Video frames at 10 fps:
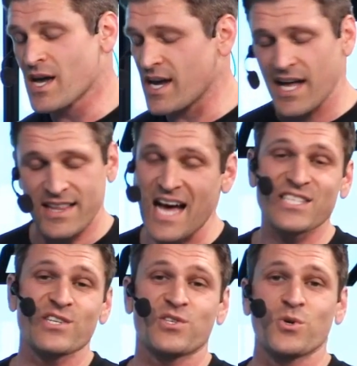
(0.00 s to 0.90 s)
Yeah,
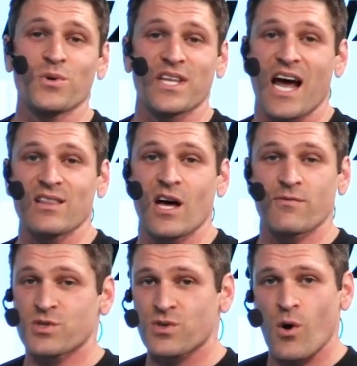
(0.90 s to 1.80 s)
that's a school that I
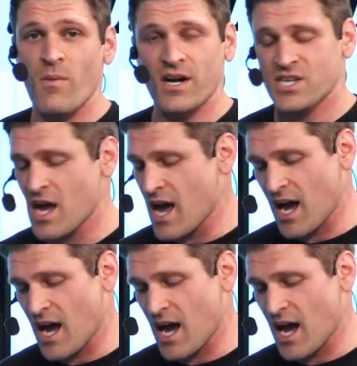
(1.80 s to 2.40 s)
love so much.